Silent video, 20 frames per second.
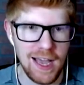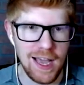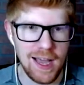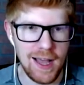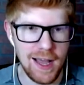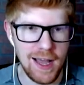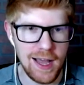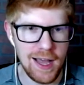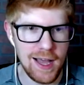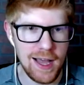
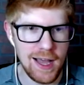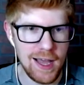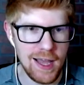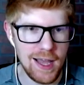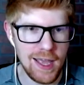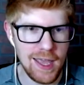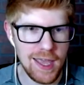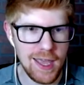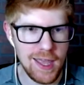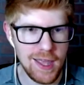
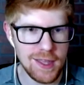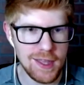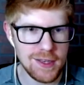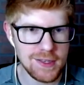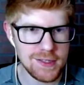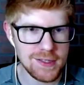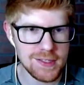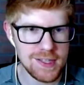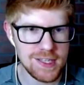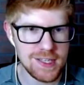Uh,
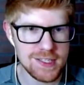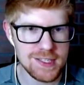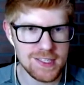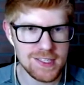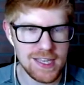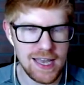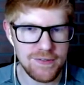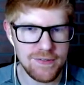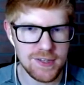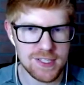and this
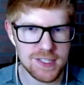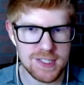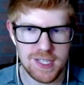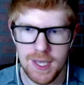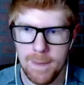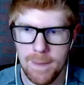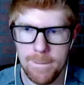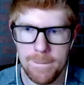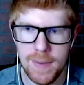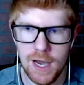is
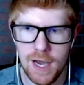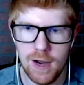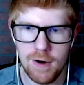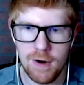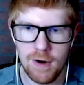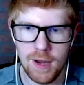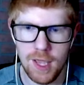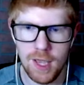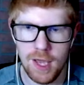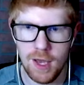obviously a
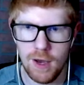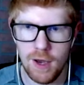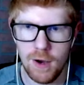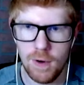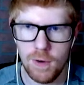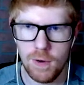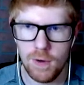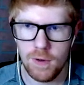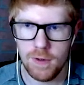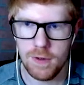
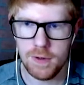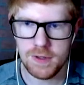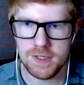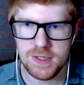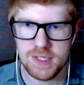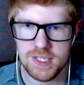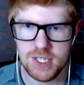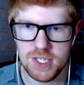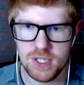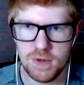Mario
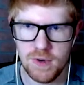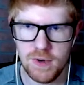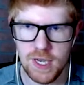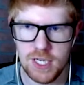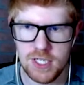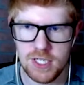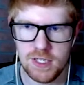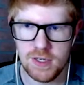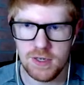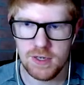
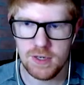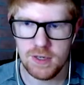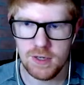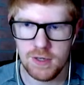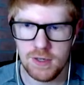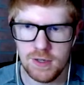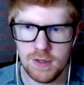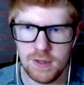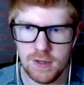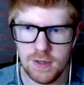situation.